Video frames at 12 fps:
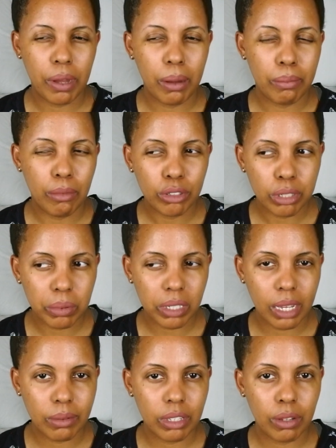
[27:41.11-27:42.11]
multiple
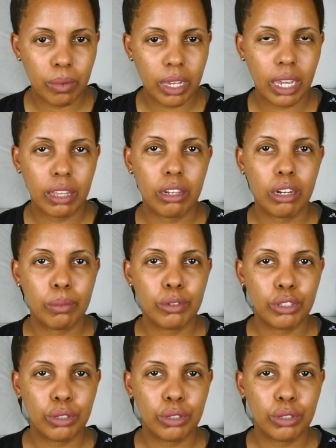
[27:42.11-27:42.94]
times in the week, and the No.